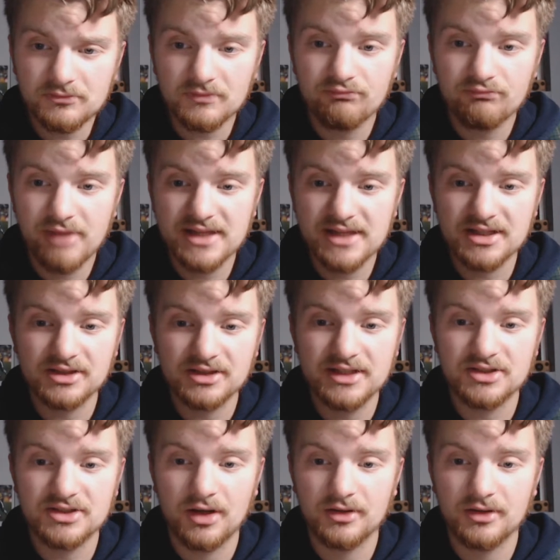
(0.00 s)
Basically,
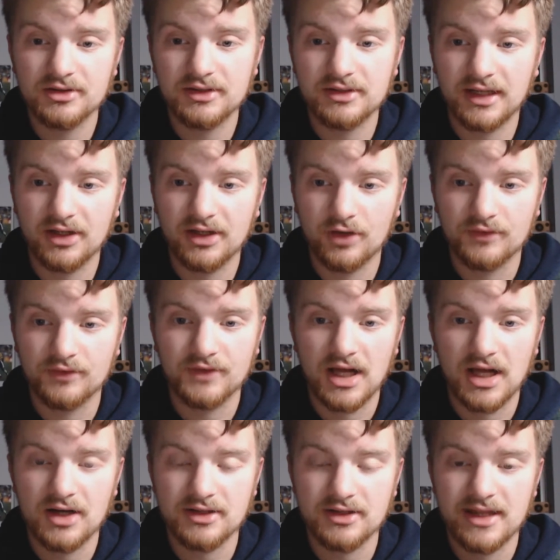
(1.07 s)
so Danny
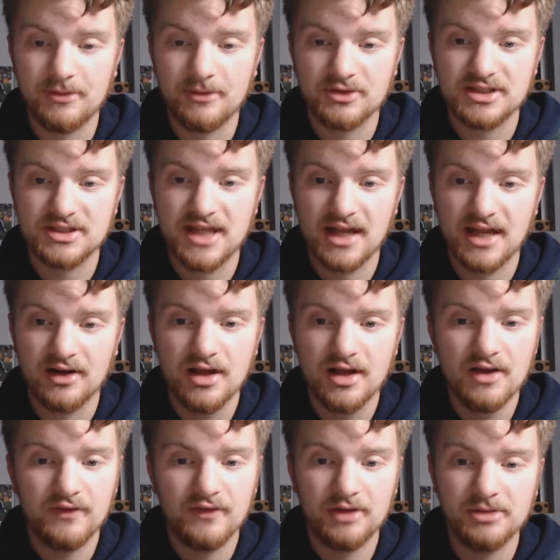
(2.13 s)
Carvajal came out saying
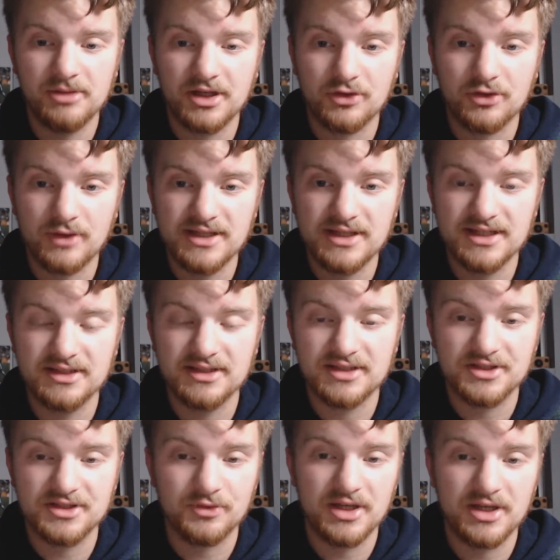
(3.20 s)
that it'd be a crazy
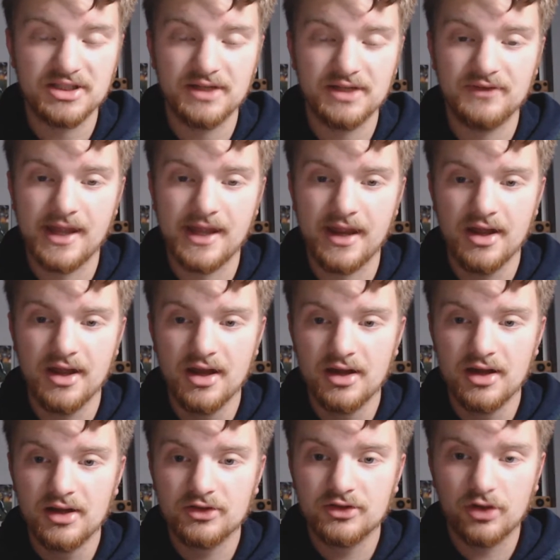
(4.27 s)
situation if they
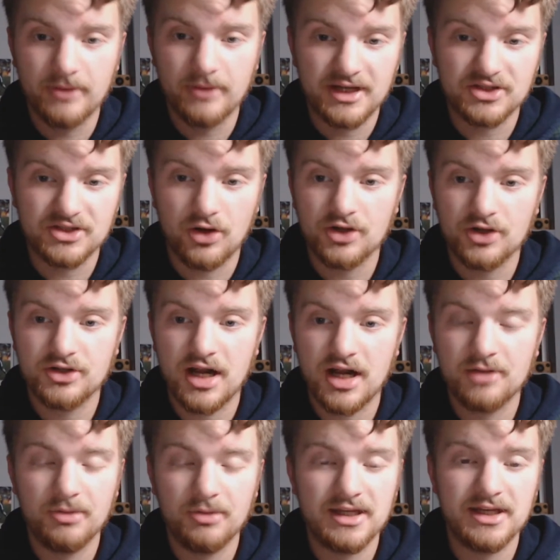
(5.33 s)
terminate his contract,
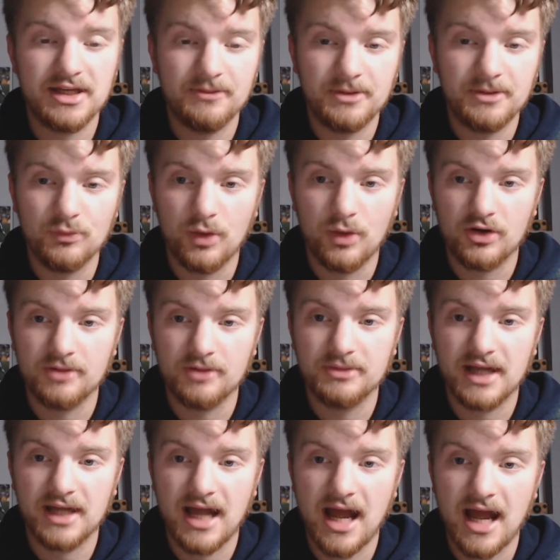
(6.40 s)
but he'd be welcome to
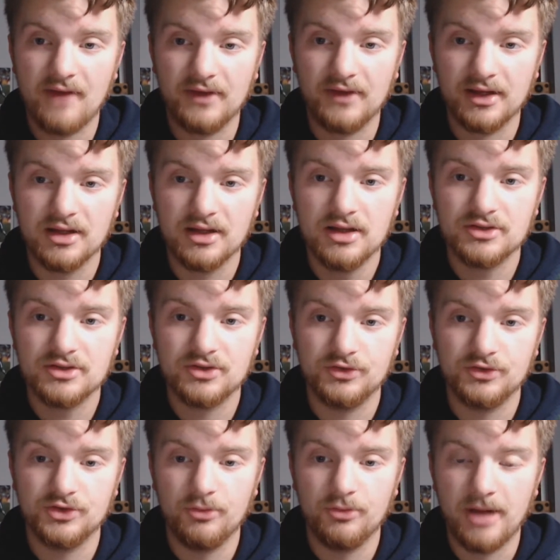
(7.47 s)
having
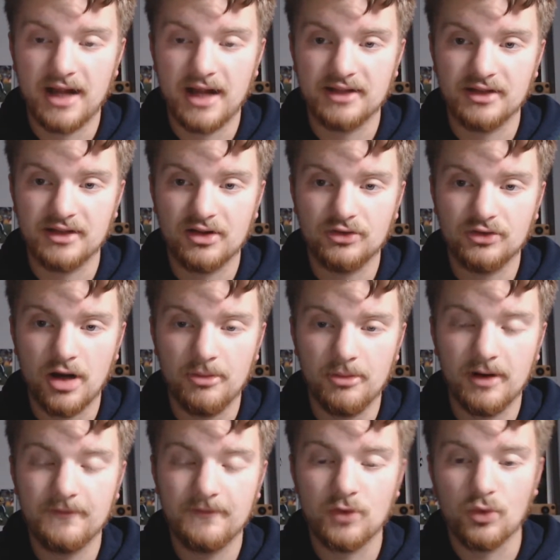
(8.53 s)
Sergio back at the club.
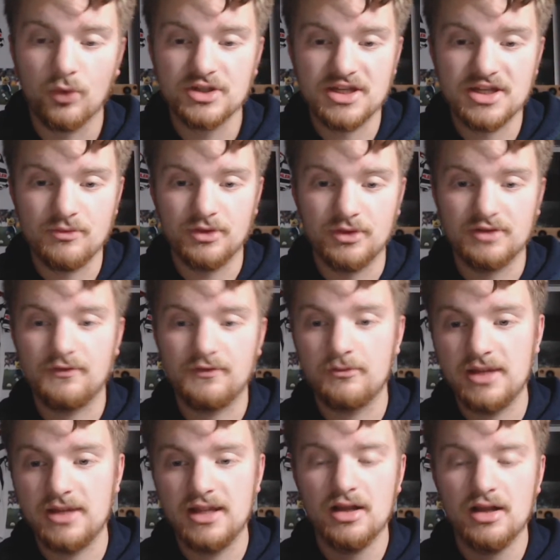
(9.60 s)
Of course he would. For
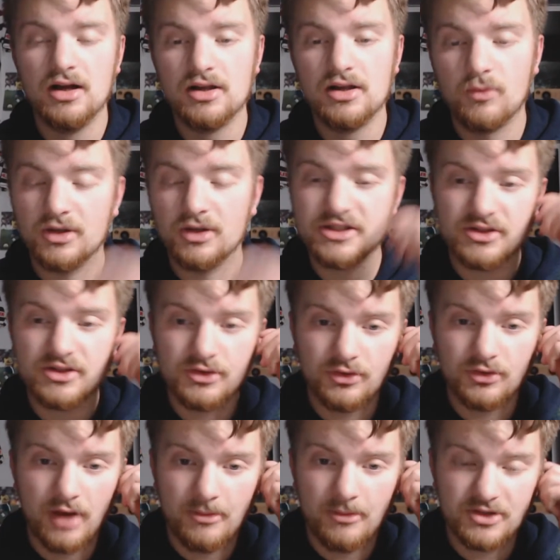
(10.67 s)
me, once Sergio
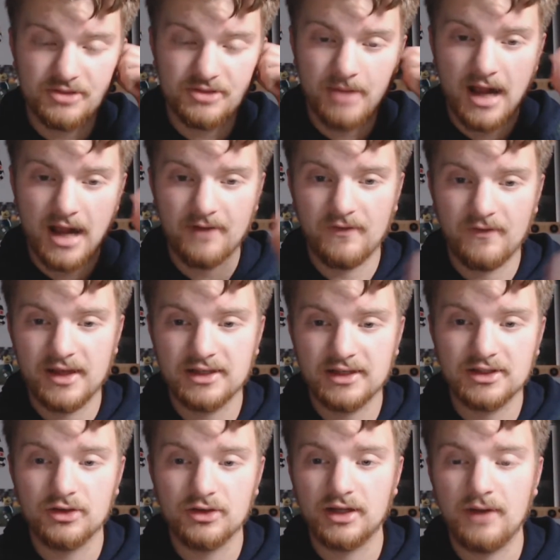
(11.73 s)
Ramos is back fit,
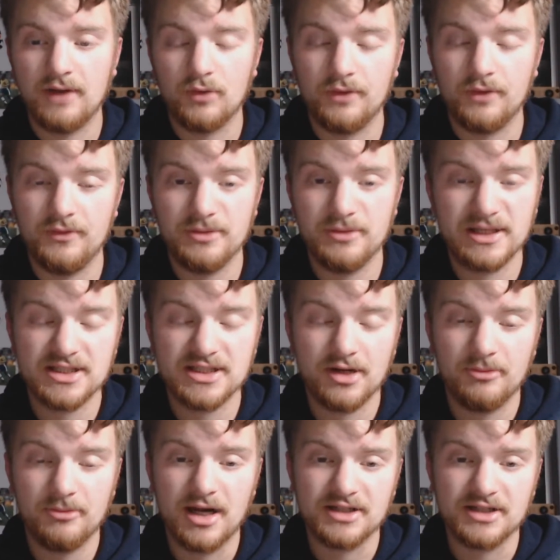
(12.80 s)
you're going to have one of the best center
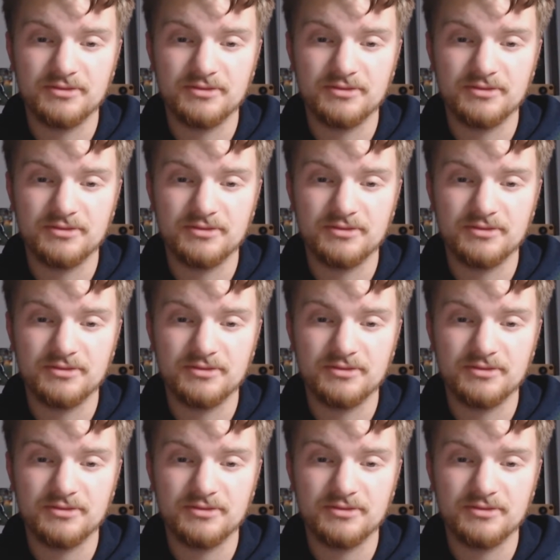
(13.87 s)
backs